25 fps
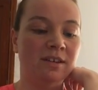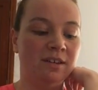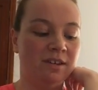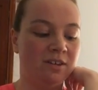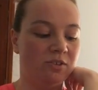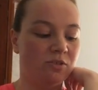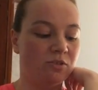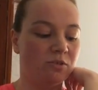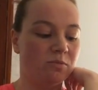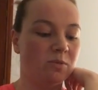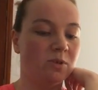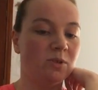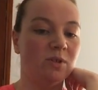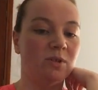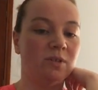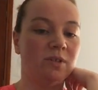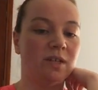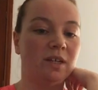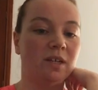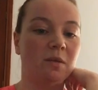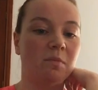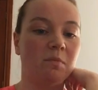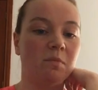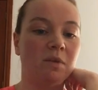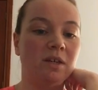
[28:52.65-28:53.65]
You're almost doing
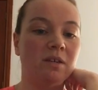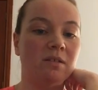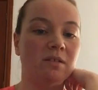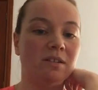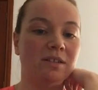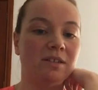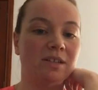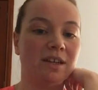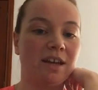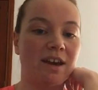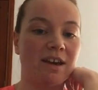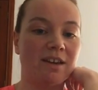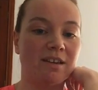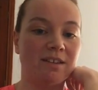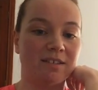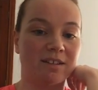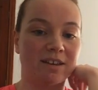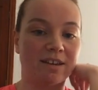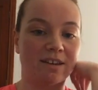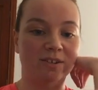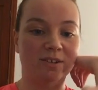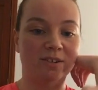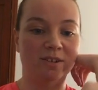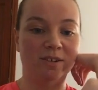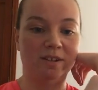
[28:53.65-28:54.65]
like a peeling tatties
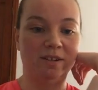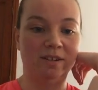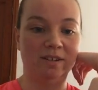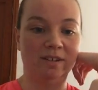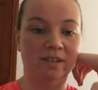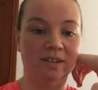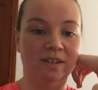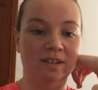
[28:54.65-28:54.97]
action.